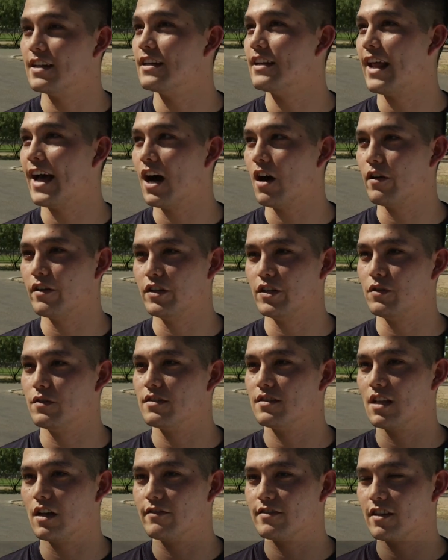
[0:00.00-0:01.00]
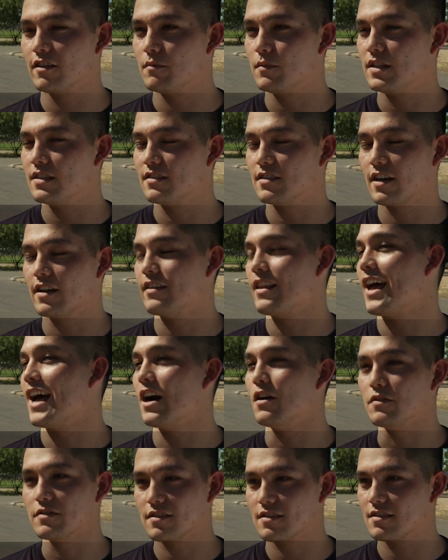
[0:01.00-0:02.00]
getting out and doing stuff instead of being stuck in the
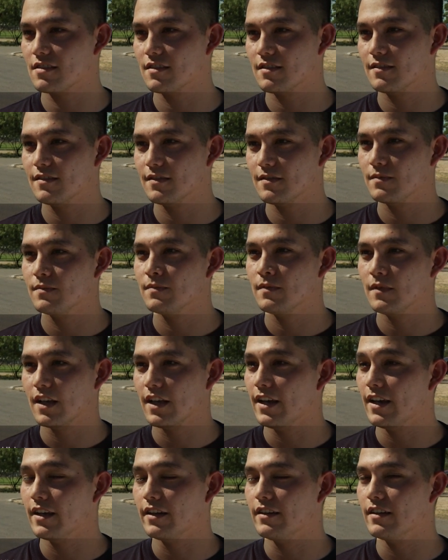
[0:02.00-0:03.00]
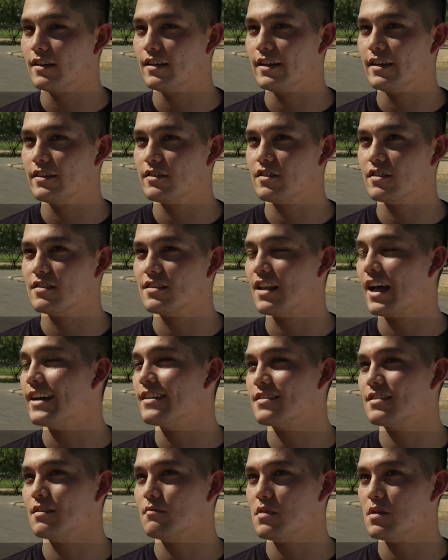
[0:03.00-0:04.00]
house. And uh, it's just
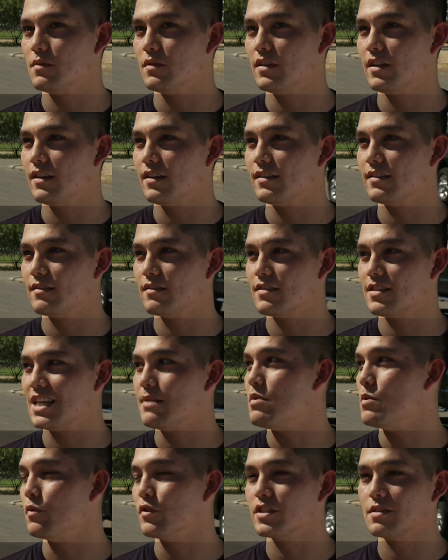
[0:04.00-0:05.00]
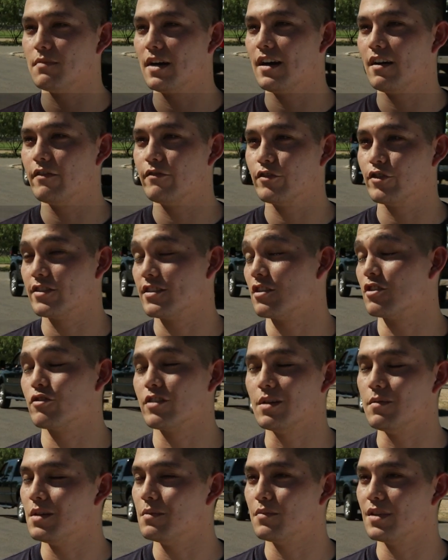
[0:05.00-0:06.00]
nice to be able to see people smile for just a
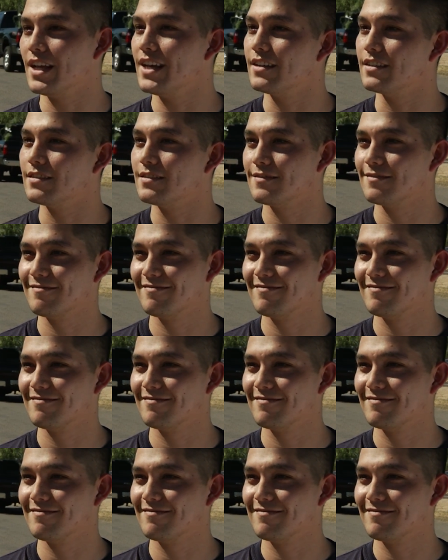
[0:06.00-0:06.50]
tree being planted.